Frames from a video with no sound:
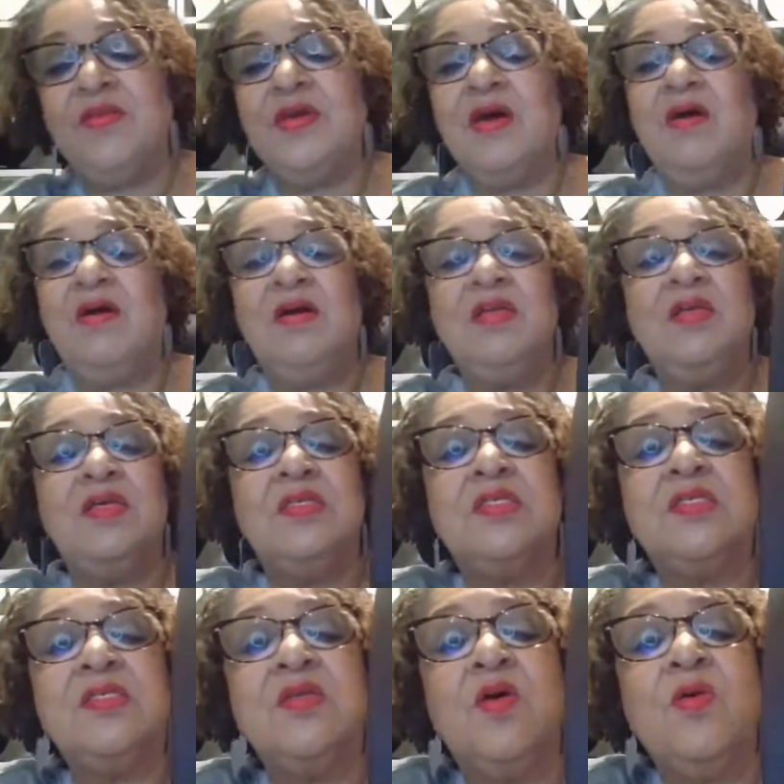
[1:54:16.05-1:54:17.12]
The heart is
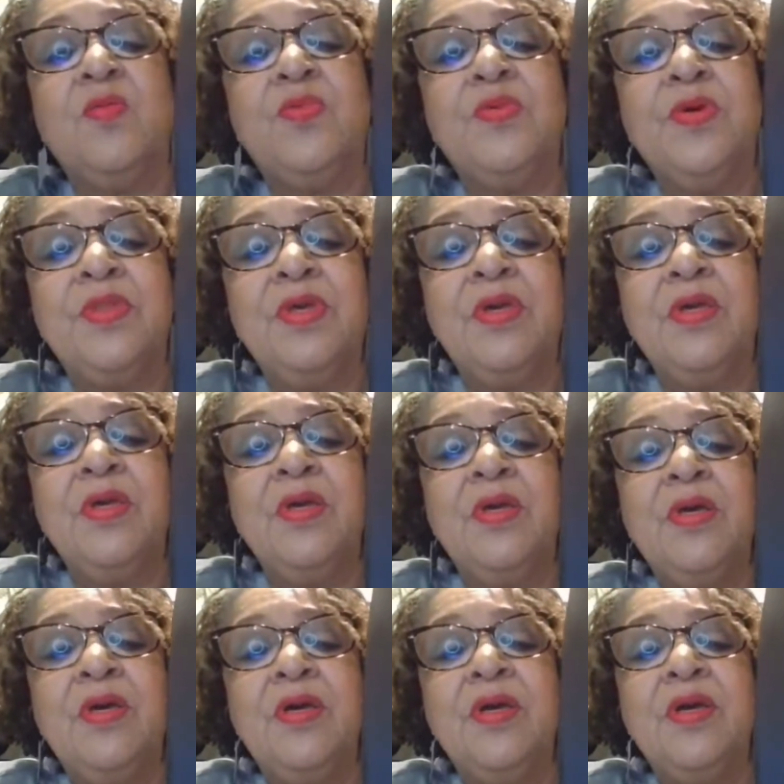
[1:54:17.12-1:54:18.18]
so pretty.
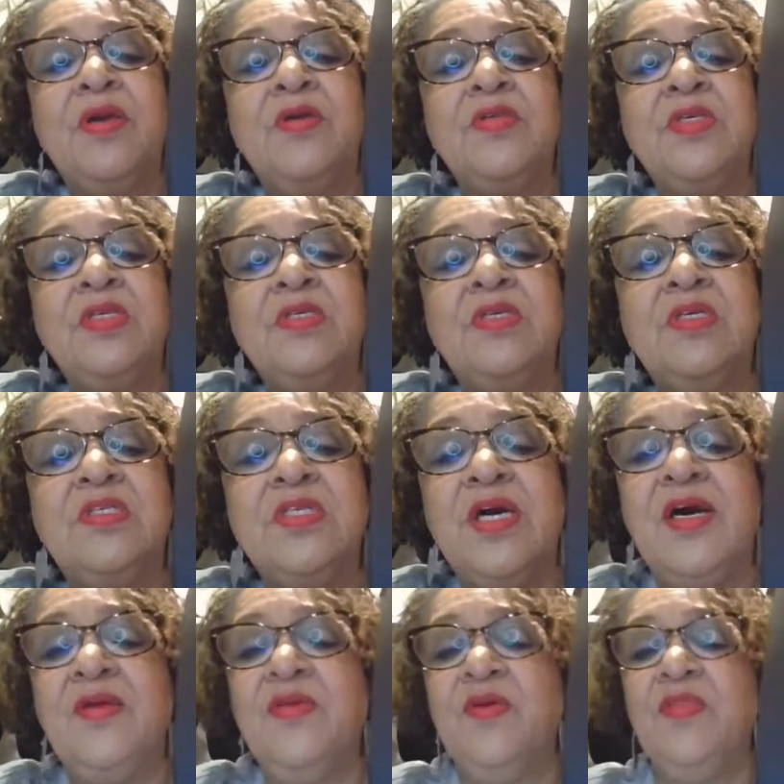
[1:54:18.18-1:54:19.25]
Can you see the
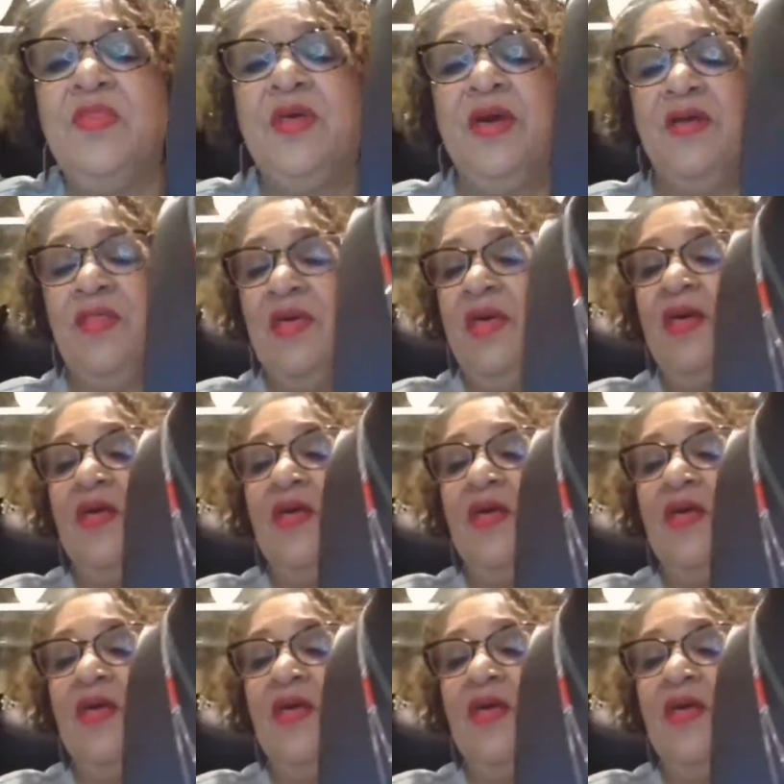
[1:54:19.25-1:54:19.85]
design on that?